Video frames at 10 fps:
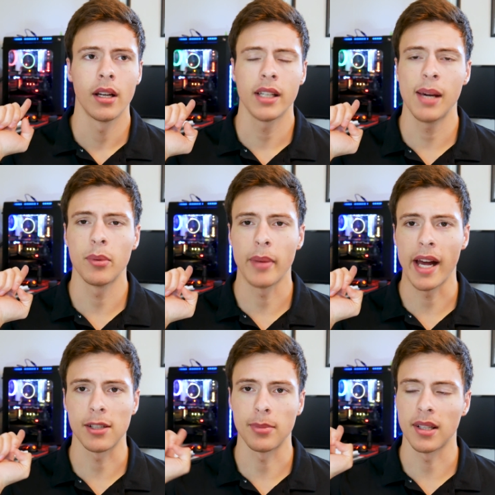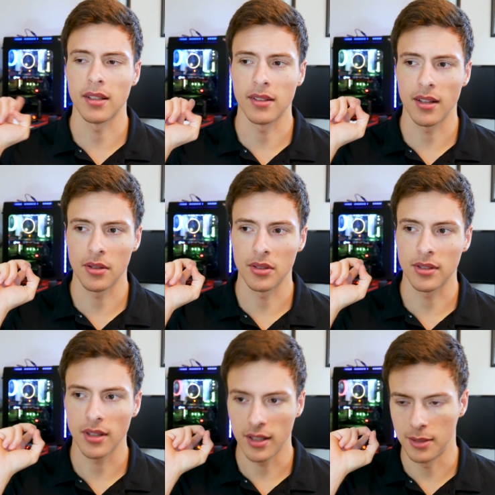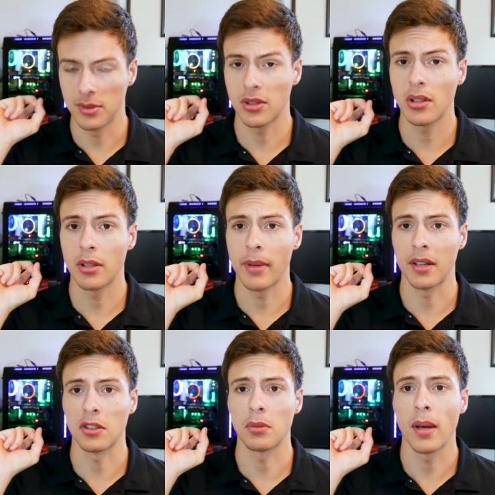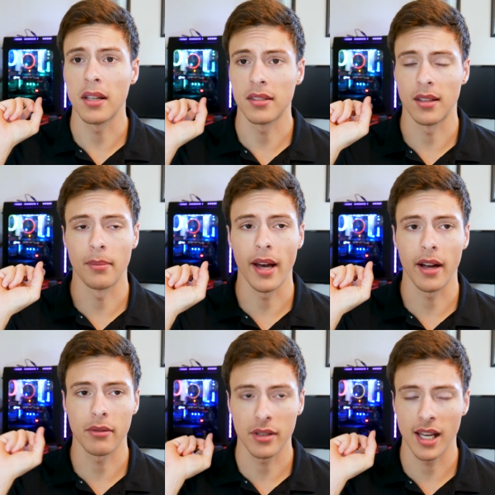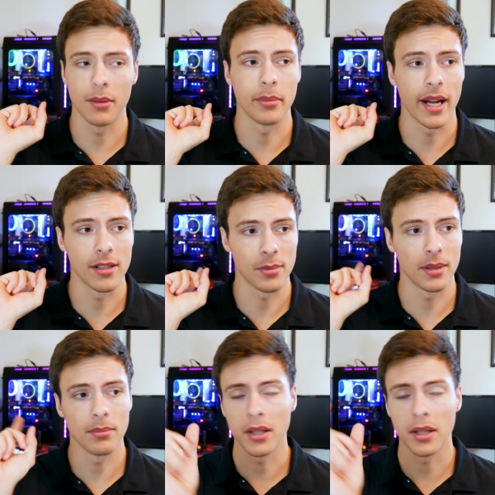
cable management, because there is an absurd amount of space in the back for cable management.